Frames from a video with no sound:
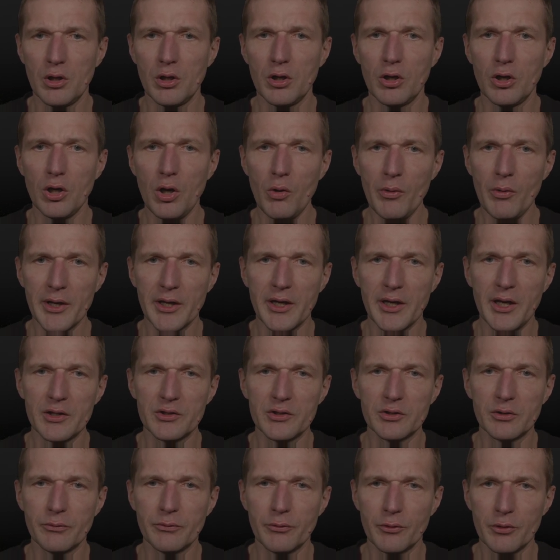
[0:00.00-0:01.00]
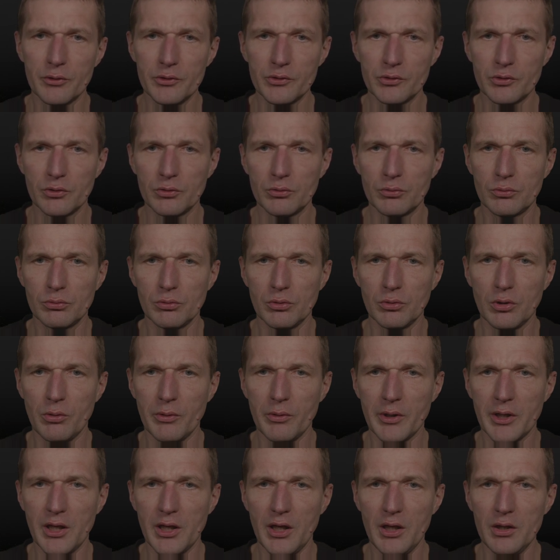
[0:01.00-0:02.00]
lowercase it first to
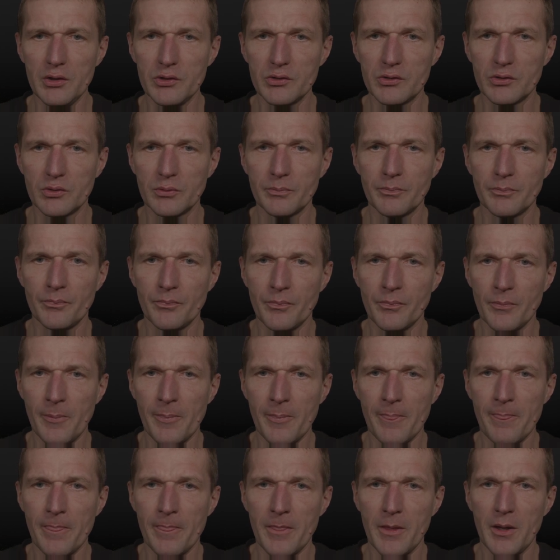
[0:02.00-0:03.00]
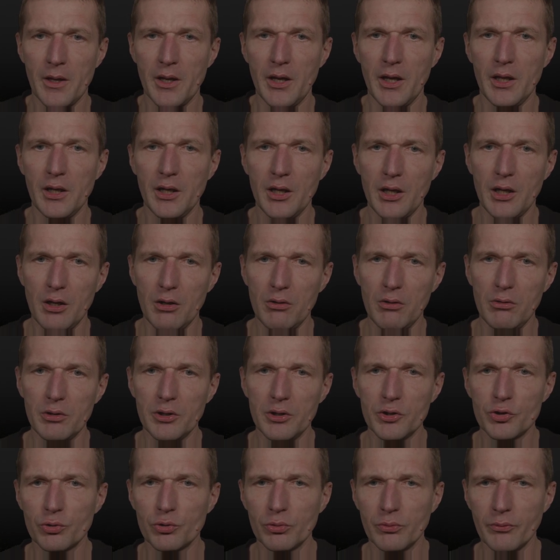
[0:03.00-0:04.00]
lowercase. And now
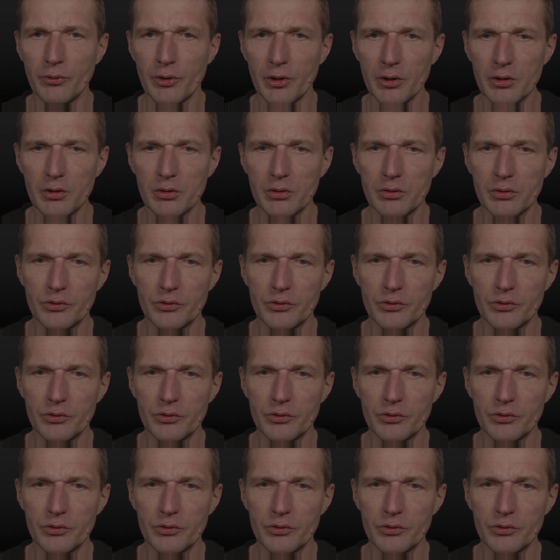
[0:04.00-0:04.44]
it should work.